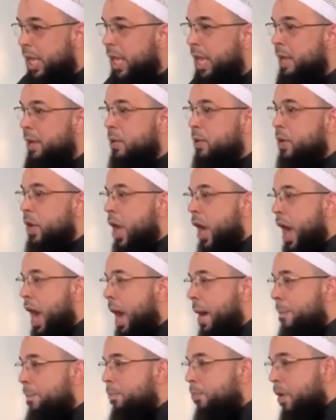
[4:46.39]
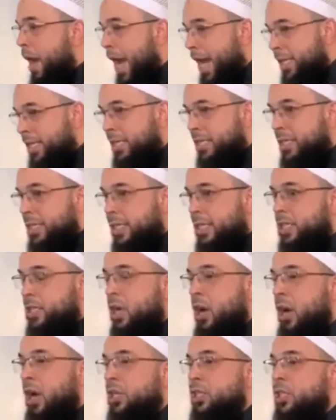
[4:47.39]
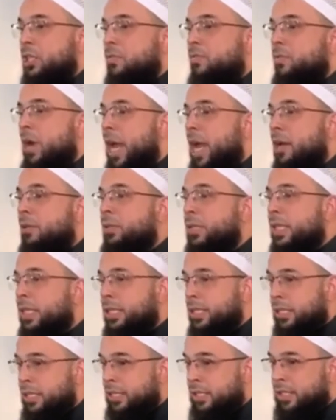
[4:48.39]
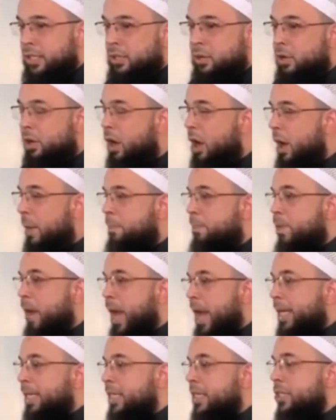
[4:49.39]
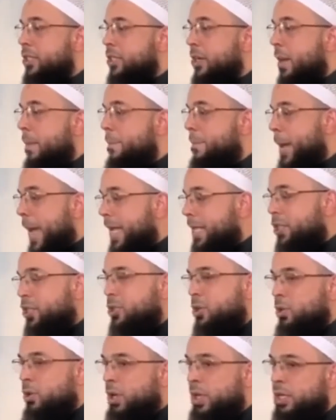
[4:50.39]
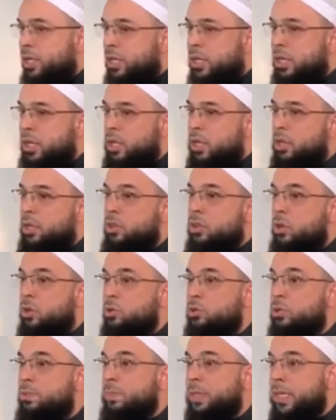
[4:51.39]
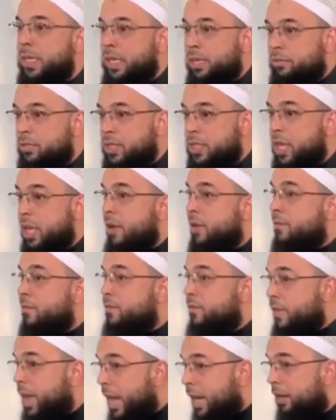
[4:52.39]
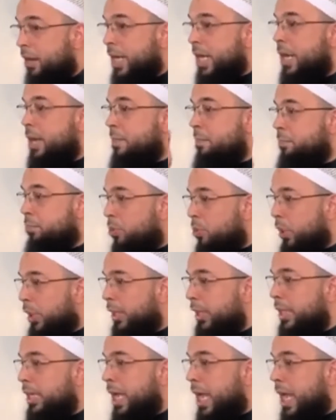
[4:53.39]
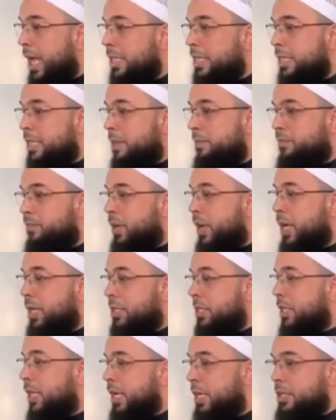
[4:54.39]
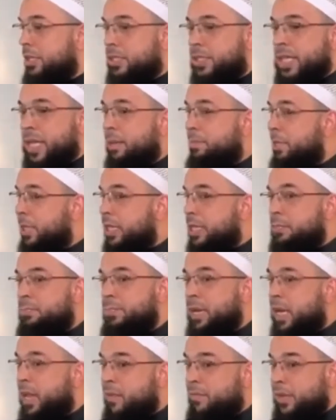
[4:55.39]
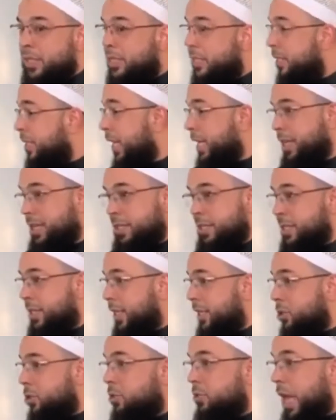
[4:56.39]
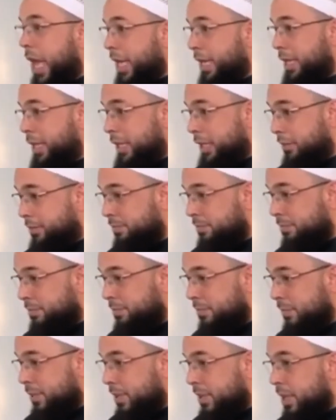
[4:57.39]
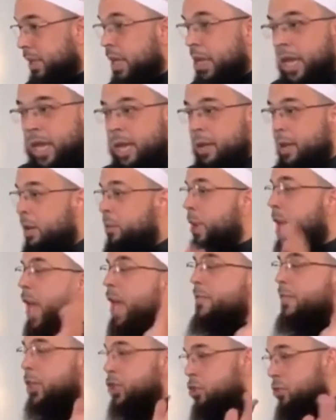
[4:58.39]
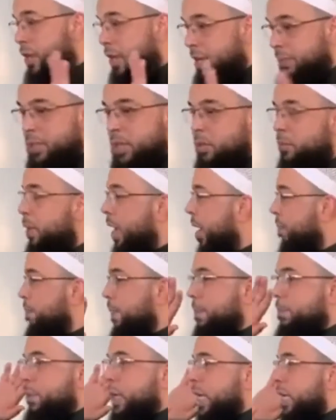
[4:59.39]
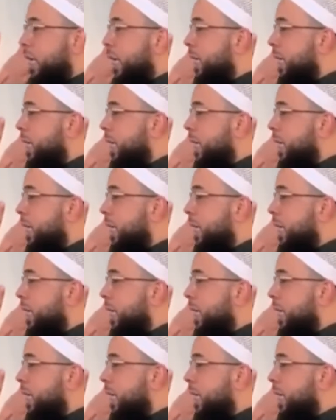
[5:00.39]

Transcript: and our practices are surrounded, or our practices are based on those beliefs very important concept for us to understand because many of us are taking this thing too lightly. And we have extremes. We have people that